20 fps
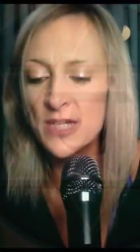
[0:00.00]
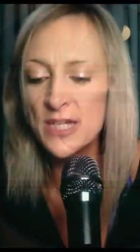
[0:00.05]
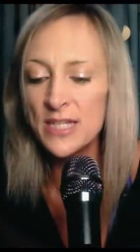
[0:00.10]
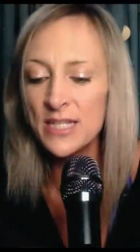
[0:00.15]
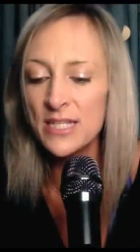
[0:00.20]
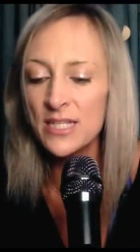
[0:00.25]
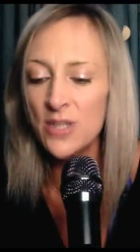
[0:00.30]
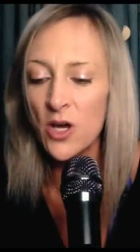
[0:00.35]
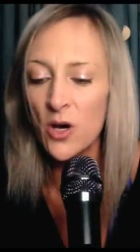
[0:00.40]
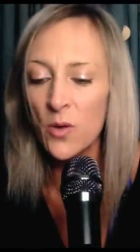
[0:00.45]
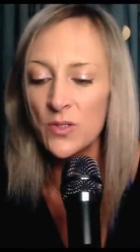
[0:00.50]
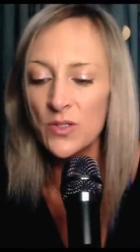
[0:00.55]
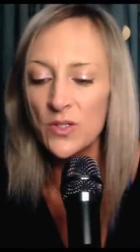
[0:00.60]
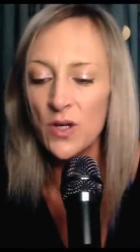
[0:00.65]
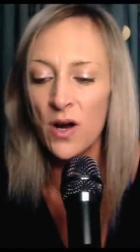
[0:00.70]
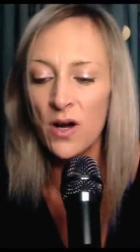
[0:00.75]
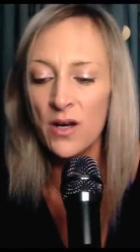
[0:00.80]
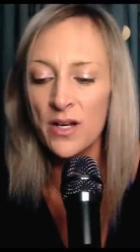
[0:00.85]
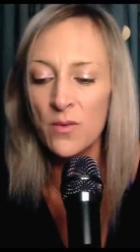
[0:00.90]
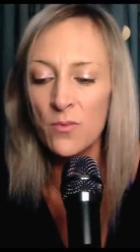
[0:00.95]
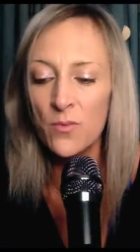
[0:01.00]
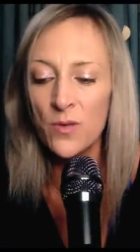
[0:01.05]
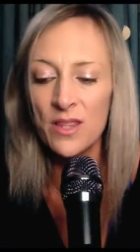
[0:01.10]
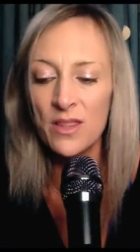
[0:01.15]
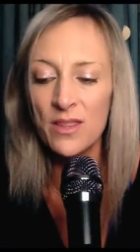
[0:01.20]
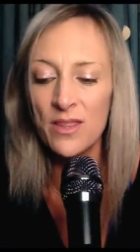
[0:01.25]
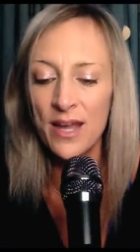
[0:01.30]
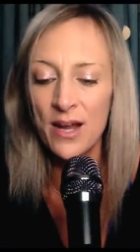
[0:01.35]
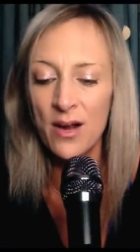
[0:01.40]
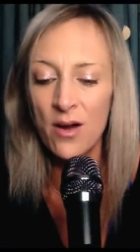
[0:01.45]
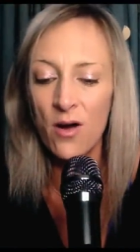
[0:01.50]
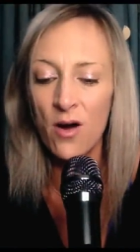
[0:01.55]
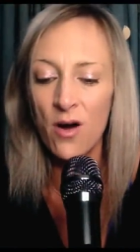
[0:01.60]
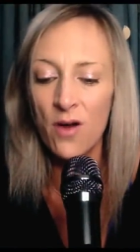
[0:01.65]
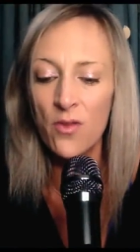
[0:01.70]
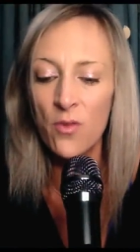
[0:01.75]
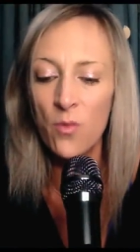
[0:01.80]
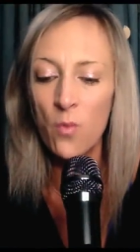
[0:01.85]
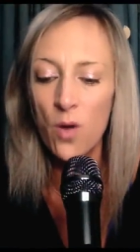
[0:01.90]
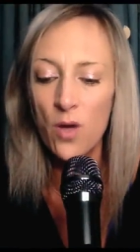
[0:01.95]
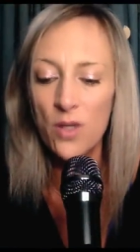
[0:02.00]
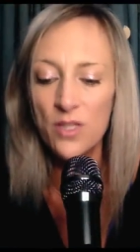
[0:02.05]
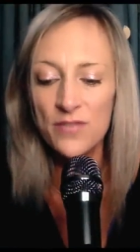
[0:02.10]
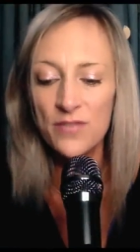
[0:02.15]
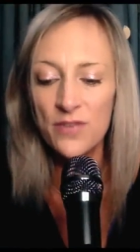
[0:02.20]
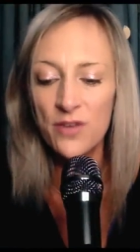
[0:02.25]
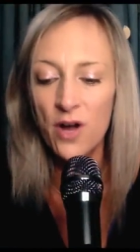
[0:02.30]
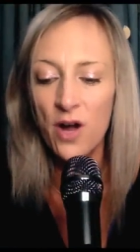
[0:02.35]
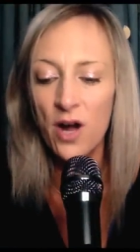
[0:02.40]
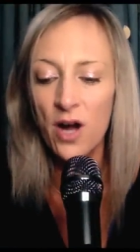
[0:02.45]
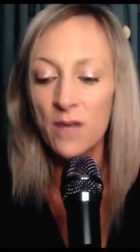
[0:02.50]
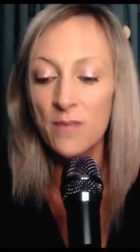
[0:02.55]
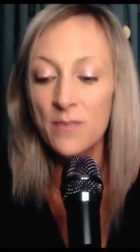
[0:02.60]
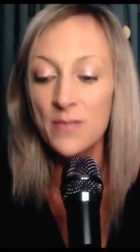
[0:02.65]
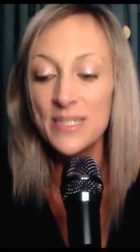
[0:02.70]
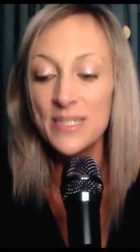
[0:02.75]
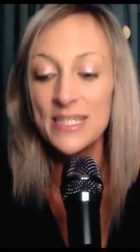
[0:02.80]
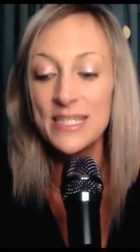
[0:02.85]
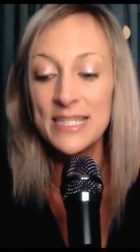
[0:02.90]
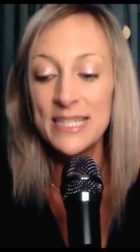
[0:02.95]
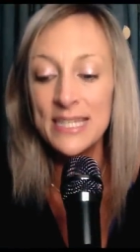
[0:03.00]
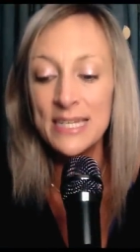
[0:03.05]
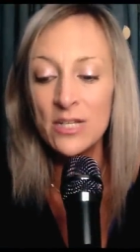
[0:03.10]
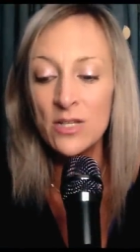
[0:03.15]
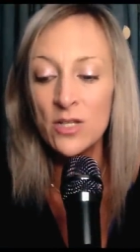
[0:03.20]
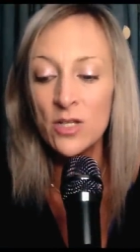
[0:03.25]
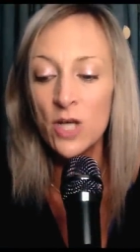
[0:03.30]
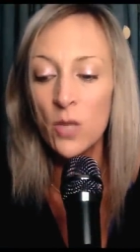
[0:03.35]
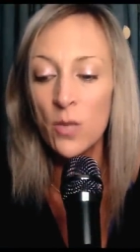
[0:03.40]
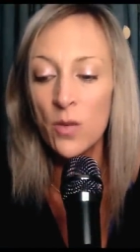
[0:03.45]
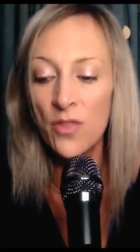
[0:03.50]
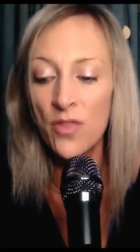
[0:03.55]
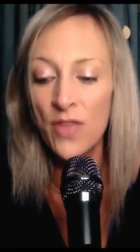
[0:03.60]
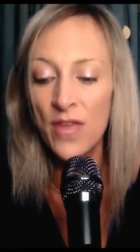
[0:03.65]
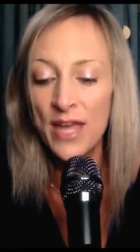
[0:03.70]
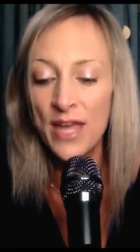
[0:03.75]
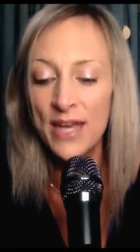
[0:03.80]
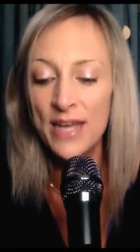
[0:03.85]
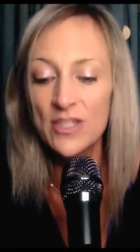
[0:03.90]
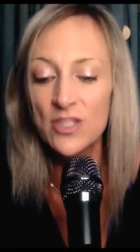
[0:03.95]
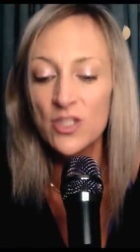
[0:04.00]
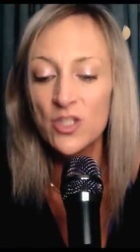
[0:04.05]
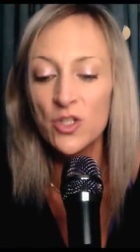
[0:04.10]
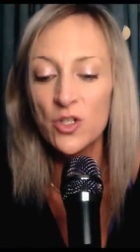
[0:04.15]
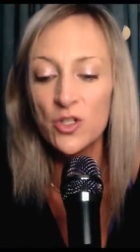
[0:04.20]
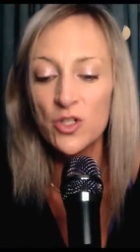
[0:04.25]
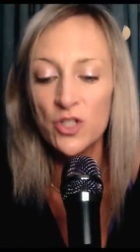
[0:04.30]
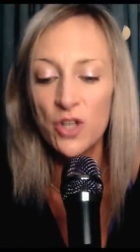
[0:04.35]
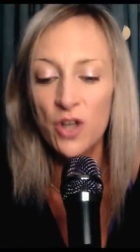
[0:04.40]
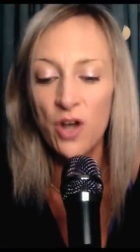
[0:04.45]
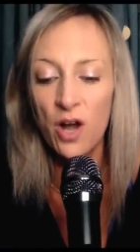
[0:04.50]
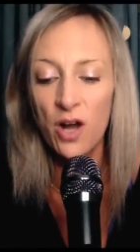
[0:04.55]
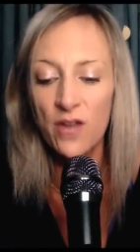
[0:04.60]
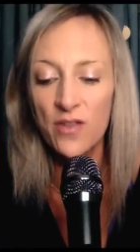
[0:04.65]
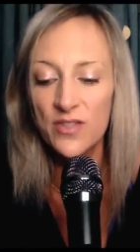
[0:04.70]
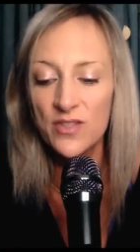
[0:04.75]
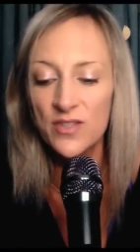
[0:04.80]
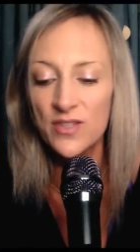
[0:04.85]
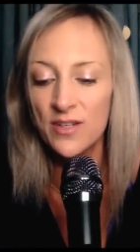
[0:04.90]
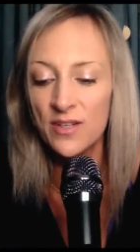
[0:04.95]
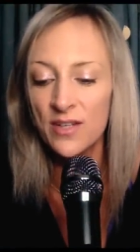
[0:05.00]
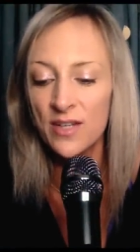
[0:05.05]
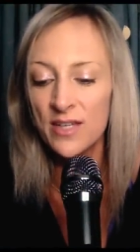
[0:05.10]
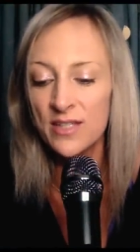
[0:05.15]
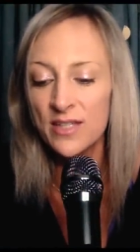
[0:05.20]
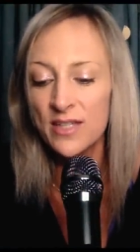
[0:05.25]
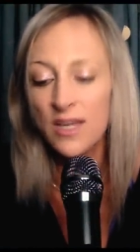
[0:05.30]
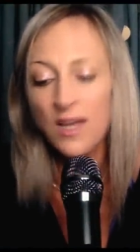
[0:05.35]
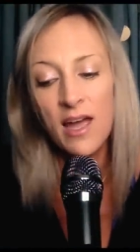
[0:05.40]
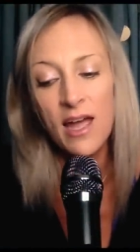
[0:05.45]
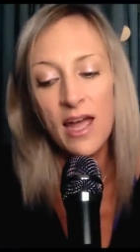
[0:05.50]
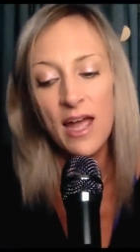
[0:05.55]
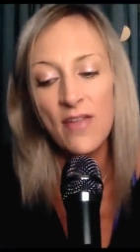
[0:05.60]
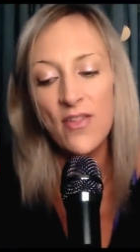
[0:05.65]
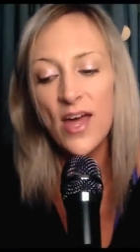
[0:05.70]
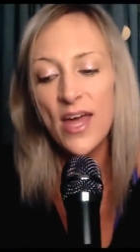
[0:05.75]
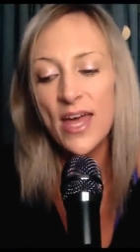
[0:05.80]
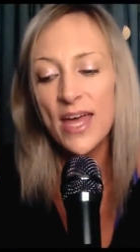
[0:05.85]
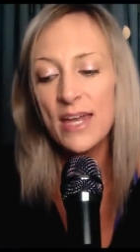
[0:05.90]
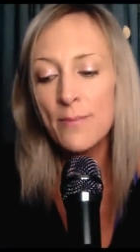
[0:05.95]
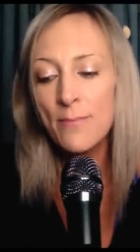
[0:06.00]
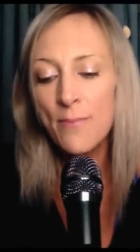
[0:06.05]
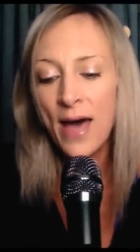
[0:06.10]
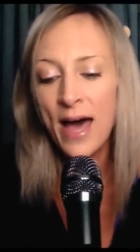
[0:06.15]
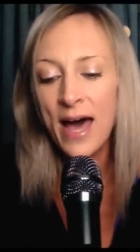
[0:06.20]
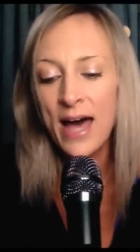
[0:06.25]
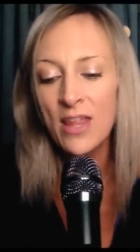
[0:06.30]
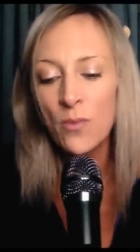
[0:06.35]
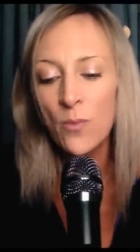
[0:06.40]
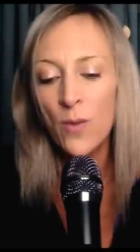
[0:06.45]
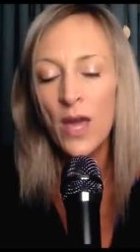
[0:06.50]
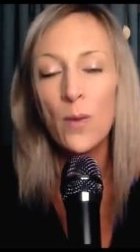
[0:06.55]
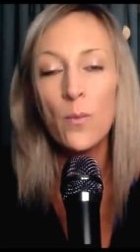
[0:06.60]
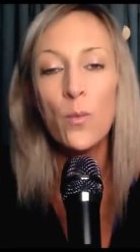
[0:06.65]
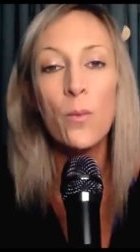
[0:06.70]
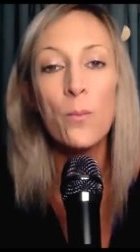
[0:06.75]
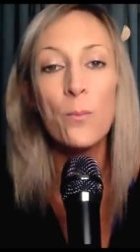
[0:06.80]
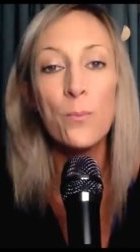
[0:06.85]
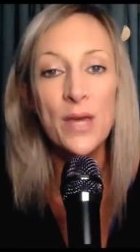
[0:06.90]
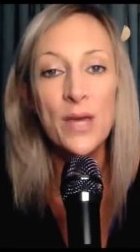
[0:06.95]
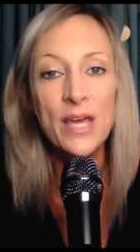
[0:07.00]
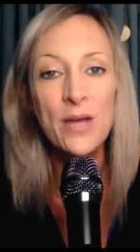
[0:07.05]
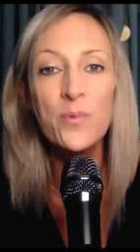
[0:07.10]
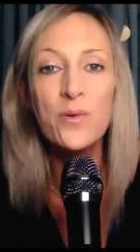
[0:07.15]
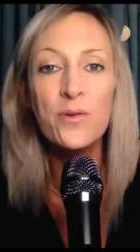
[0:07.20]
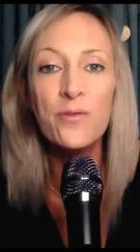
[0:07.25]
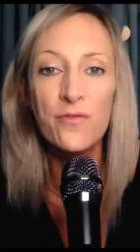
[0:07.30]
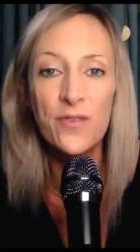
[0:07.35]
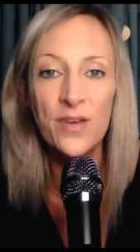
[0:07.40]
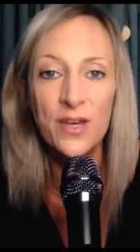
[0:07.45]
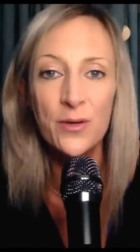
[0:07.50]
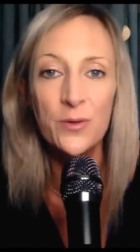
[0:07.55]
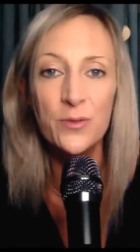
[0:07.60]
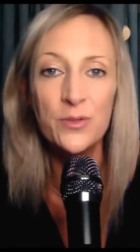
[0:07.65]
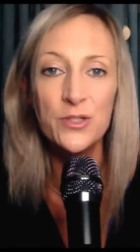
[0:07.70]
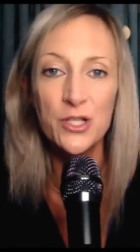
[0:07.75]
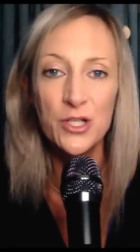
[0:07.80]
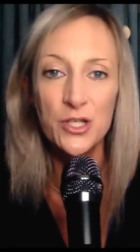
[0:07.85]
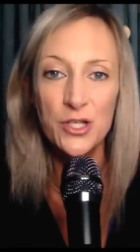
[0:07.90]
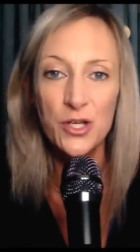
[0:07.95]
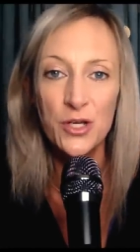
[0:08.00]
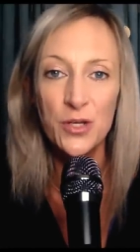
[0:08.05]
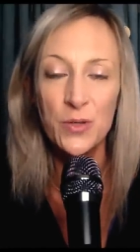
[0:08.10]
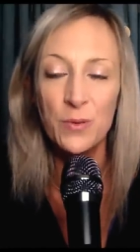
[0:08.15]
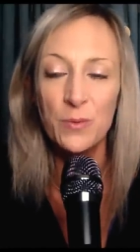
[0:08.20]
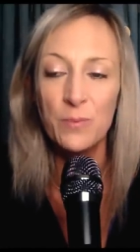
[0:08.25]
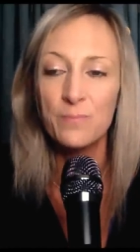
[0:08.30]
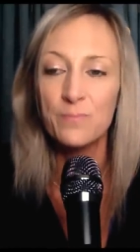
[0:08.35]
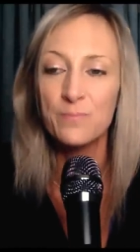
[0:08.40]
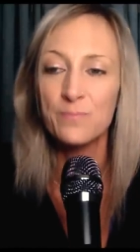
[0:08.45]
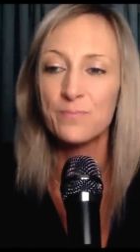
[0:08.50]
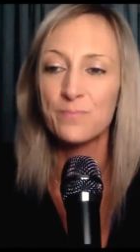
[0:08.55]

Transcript: need to know is already written there on the walls of your heart. Be still, go within, search your heart in stillness, and that hidden pathway will be revealed to you.